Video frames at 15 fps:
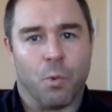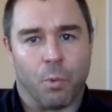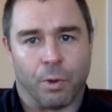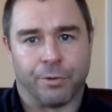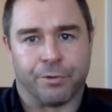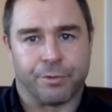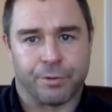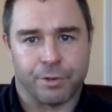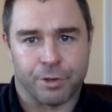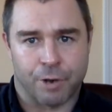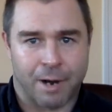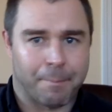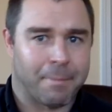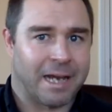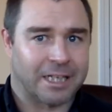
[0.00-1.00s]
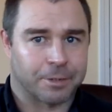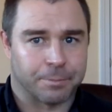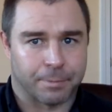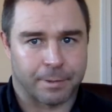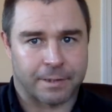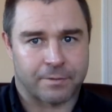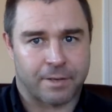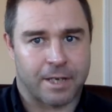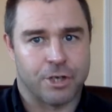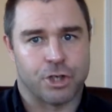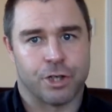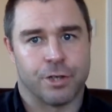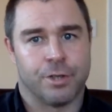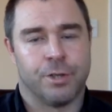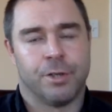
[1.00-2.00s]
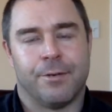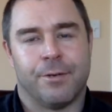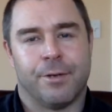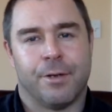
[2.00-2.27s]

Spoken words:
Once you're at maximum extension,